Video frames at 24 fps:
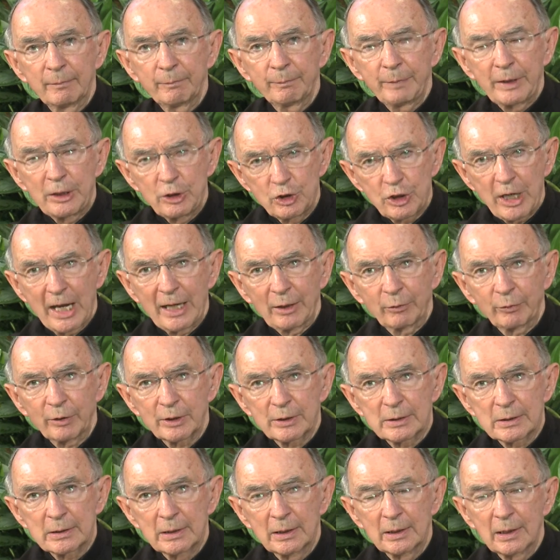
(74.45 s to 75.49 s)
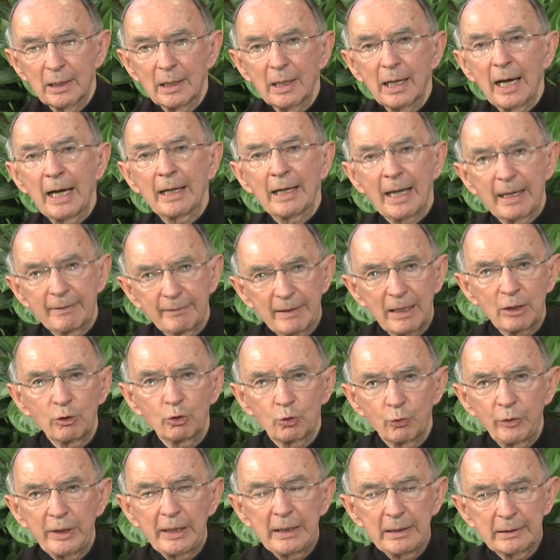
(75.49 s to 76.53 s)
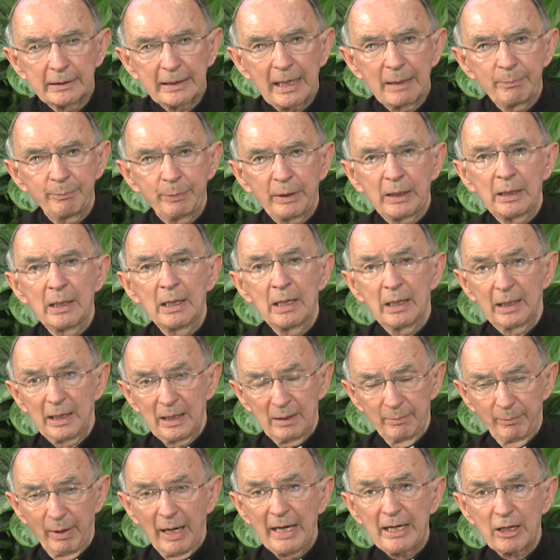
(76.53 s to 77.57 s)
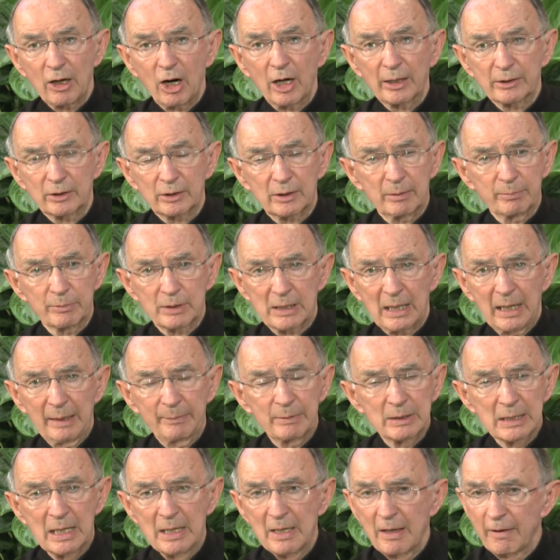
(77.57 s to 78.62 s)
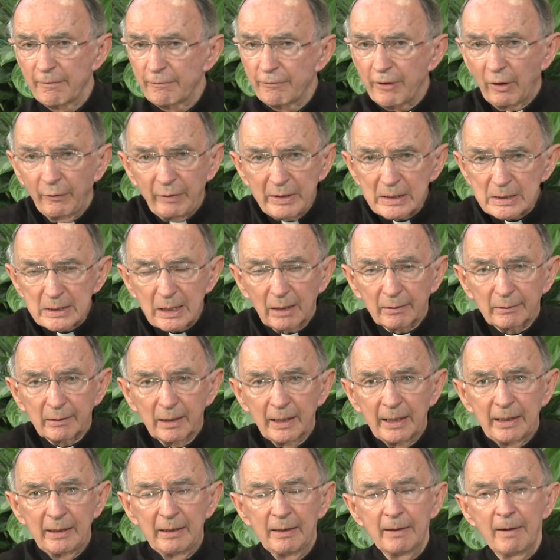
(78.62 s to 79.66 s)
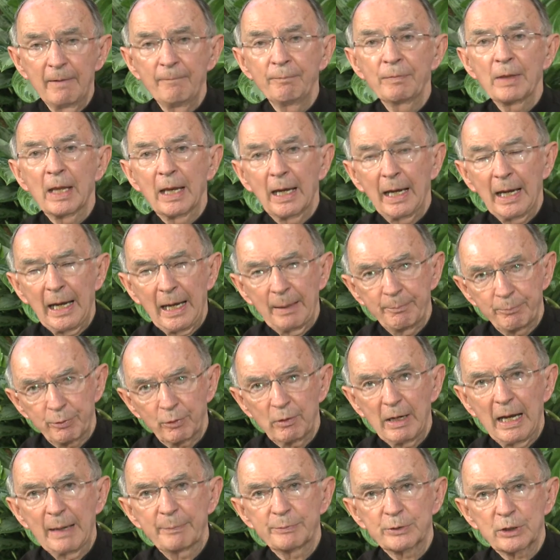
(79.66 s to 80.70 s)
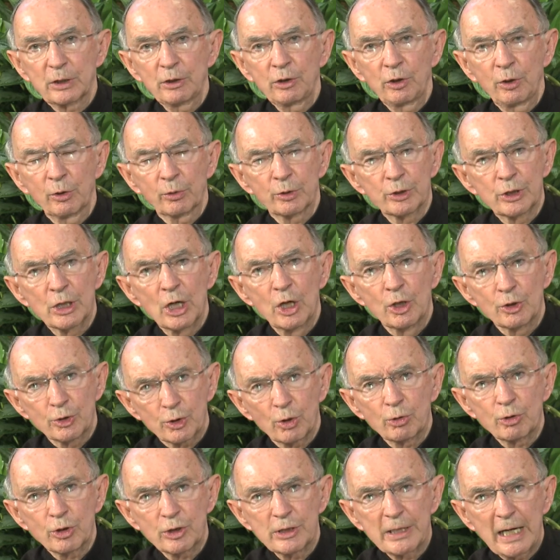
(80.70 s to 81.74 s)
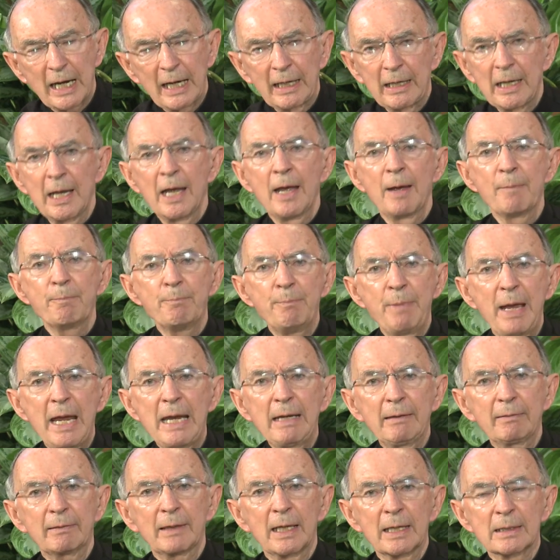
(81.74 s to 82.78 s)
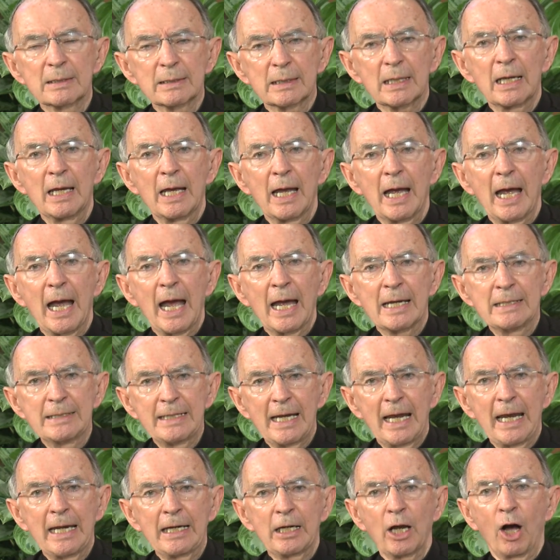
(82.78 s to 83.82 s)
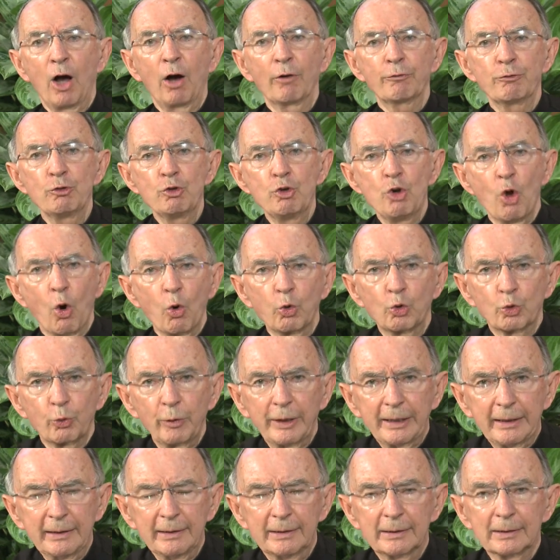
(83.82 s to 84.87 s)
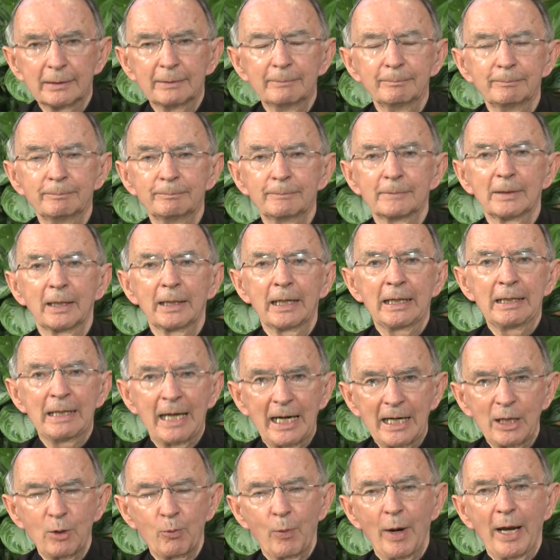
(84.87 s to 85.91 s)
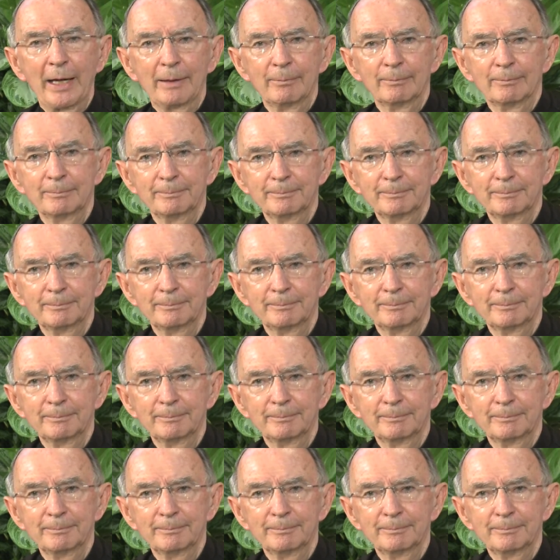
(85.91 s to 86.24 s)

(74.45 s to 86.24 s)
be generous. And I think greed can be in my heart sometimes, very subtly, and perhaps in yours. So today, make this a day of no greed in any way.